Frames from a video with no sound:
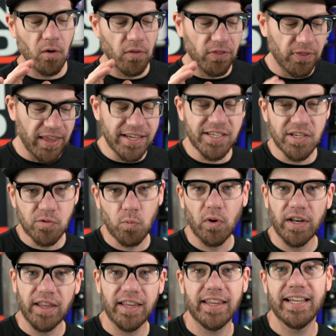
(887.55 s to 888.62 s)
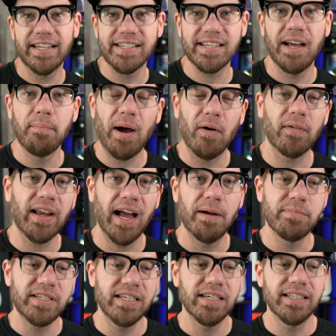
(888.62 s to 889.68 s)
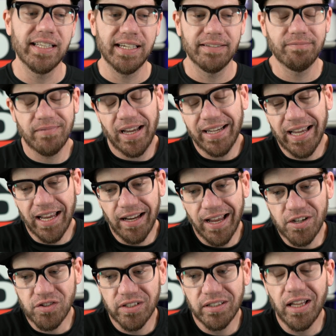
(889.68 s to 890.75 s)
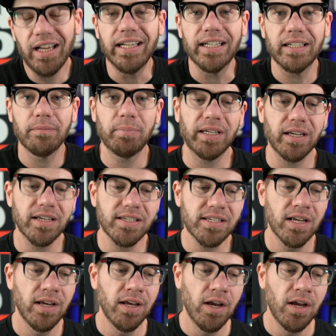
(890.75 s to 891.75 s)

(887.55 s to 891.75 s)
this is one of the things about CompTIA that I kind of actually like because